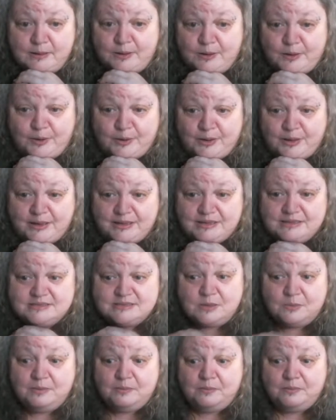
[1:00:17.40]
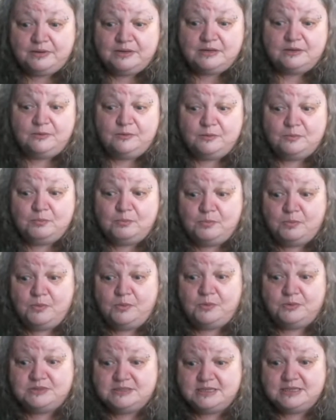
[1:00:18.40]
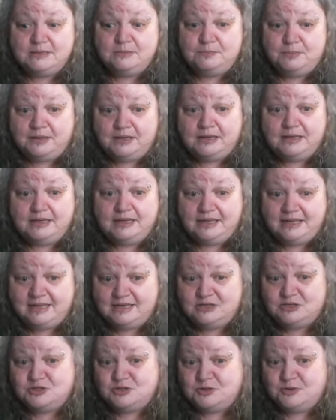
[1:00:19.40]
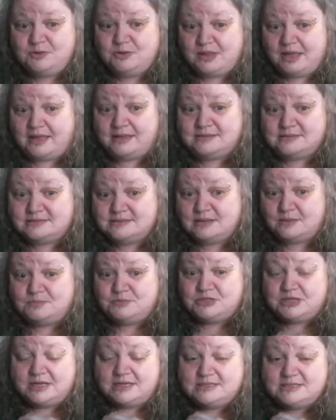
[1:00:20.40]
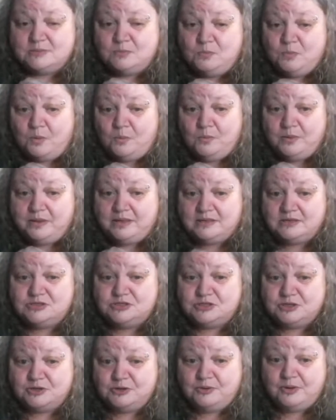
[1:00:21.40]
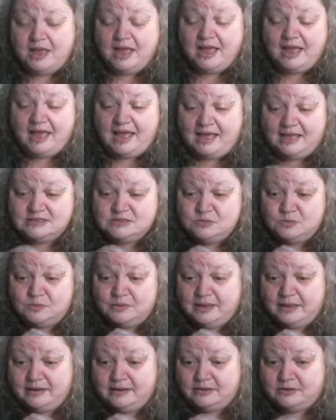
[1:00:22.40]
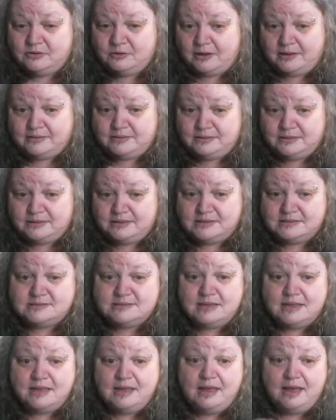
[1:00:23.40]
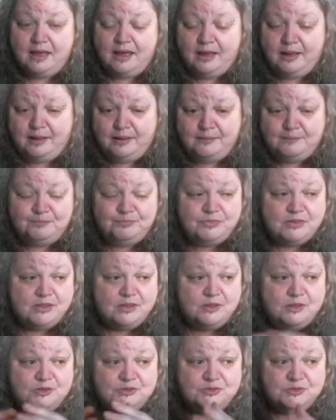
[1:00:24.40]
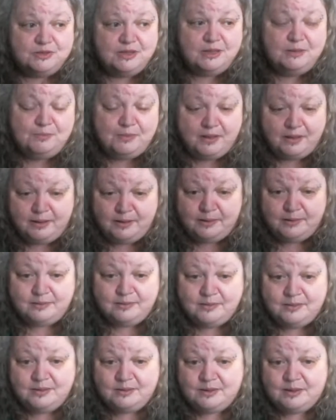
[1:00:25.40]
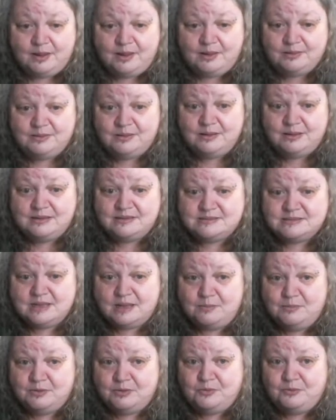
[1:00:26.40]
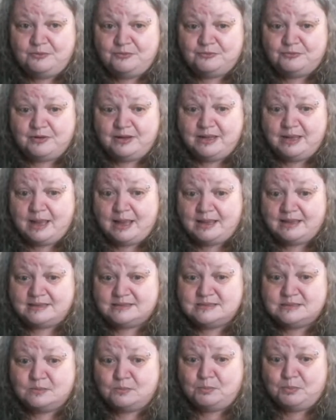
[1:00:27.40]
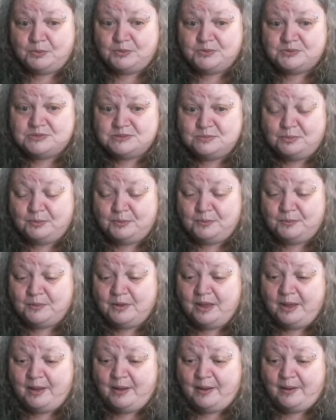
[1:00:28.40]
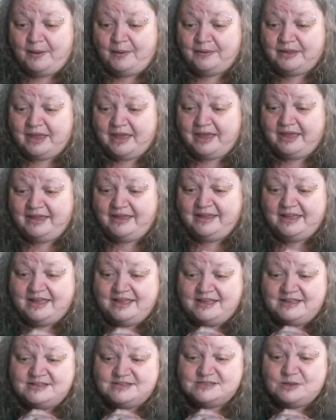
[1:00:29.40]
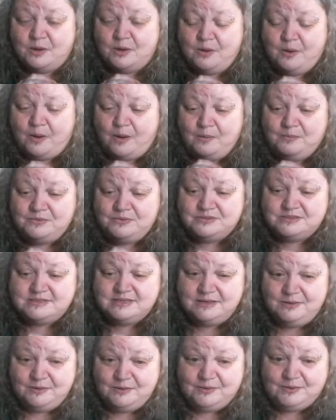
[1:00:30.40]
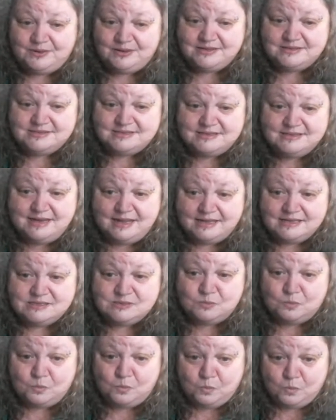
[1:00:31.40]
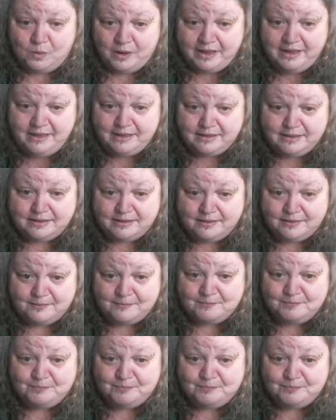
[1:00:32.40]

Okay, so we want to look more deeply into that subject and what we can do as organic gardeners to keep our garden as chemical free as possible. Okay, so I will see you guys next week.